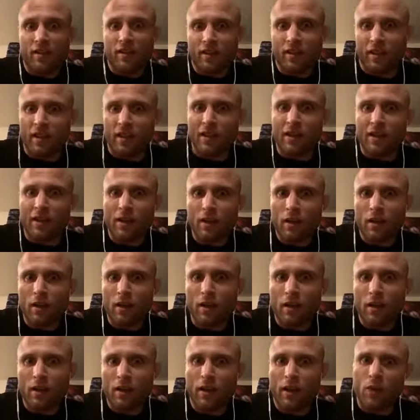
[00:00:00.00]
thing,
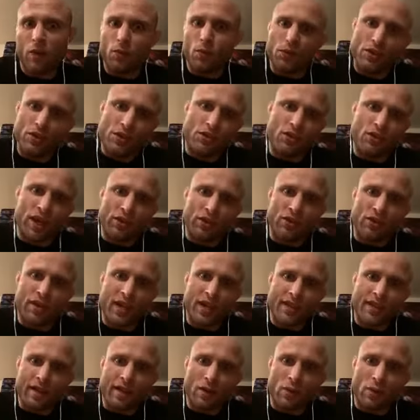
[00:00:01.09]
and we just try to take
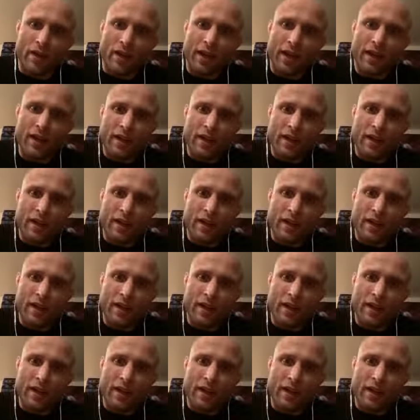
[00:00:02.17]
that away.